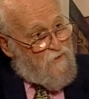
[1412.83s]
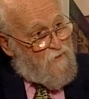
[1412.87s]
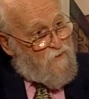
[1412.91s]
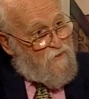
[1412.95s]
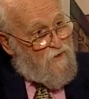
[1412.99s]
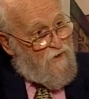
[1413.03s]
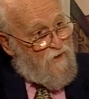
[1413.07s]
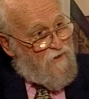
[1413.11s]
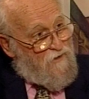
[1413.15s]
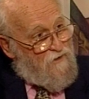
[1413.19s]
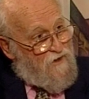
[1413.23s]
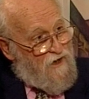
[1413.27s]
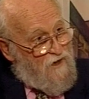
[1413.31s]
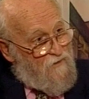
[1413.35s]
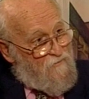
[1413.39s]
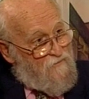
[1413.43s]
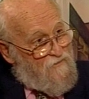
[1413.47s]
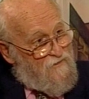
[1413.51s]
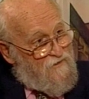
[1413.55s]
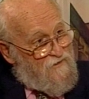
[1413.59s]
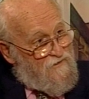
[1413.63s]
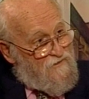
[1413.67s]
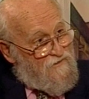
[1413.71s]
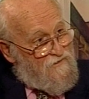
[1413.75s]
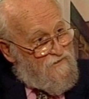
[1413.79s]
the program,
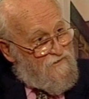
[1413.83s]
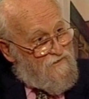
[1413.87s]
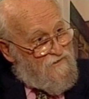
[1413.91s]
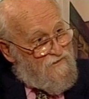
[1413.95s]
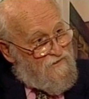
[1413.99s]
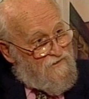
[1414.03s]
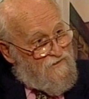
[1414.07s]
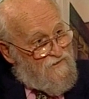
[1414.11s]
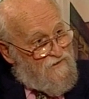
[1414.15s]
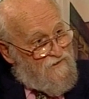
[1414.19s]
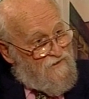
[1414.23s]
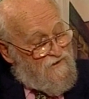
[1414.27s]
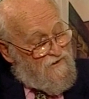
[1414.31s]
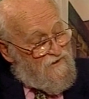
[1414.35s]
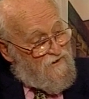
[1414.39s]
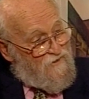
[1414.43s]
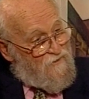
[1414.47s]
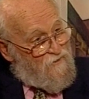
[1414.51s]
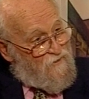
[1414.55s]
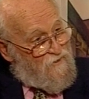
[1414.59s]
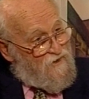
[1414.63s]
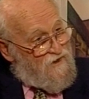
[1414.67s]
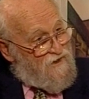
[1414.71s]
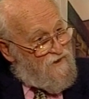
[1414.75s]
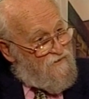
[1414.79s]

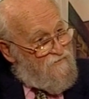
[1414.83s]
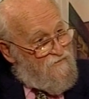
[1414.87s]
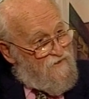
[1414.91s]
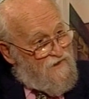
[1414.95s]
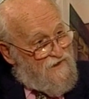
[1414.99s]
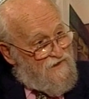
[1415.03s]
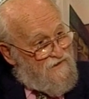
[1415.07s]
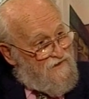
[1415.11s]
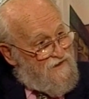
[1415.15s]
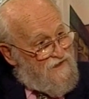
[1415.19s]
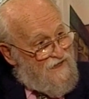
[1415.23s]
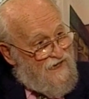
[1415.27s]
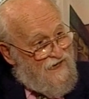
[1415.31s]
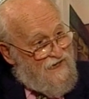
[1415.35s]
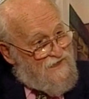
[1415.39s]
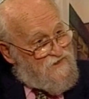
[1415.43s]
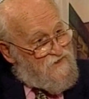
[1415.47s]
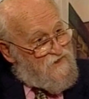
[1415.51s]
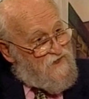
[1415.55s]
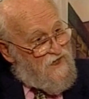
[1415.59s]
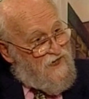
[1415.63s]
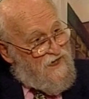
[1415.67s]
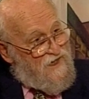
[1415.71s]
we're living in the last